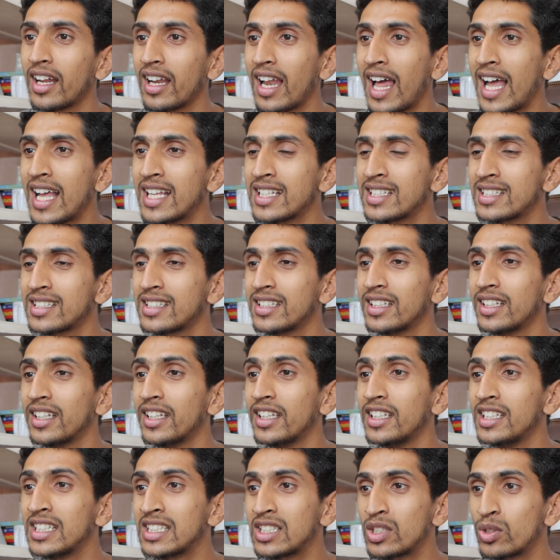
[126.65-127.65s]
Class
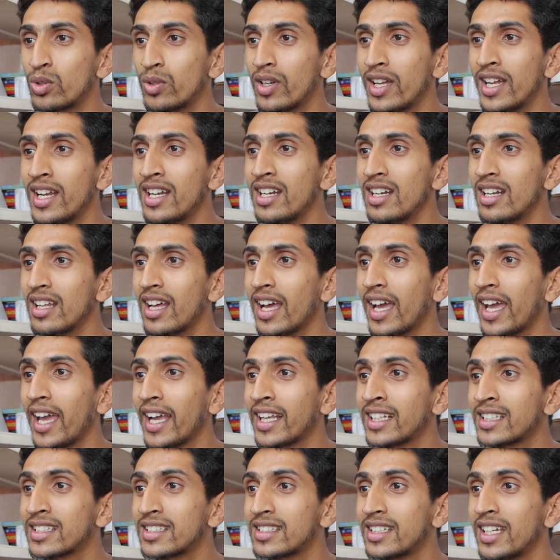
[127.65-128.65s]
student
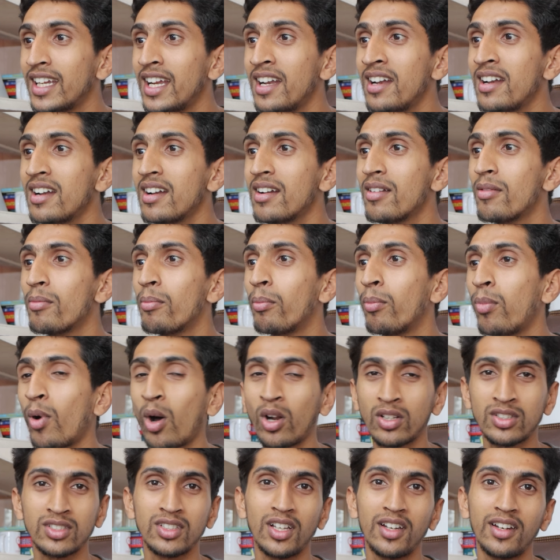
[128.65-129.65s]
extend
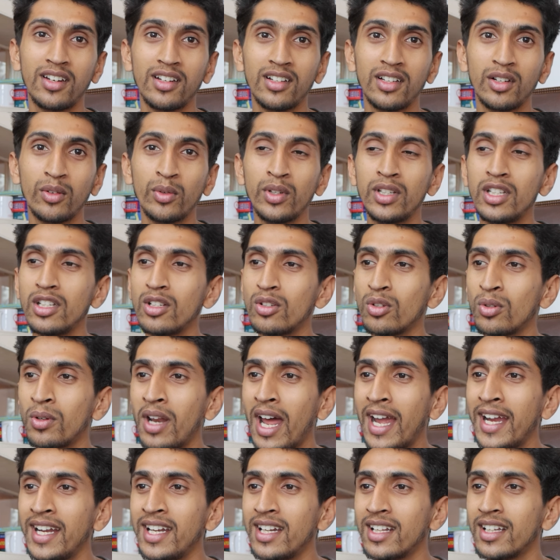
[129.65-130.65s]
person. We need
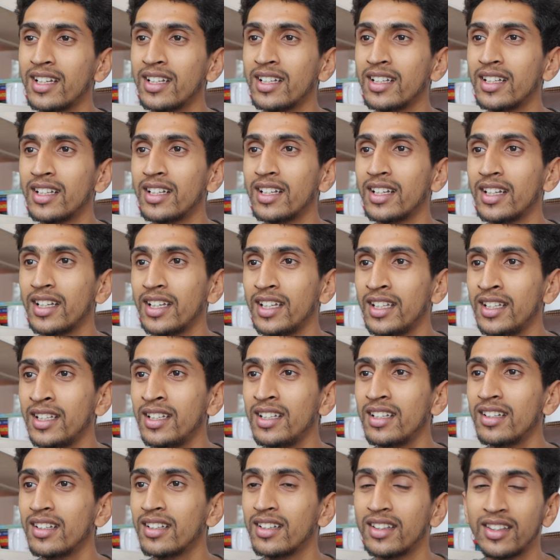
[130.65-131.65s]
to write
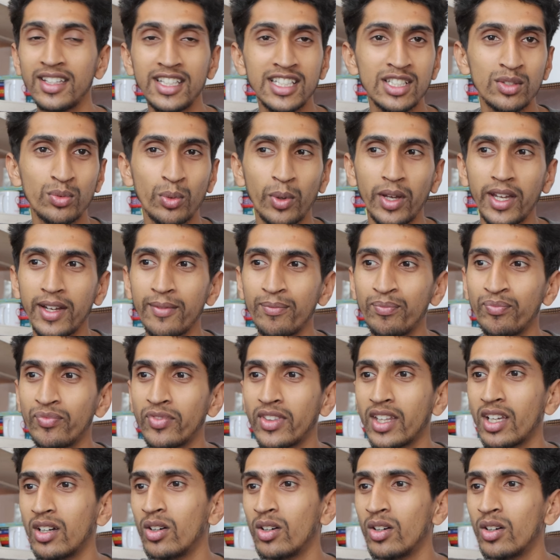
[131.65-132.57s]
in this way.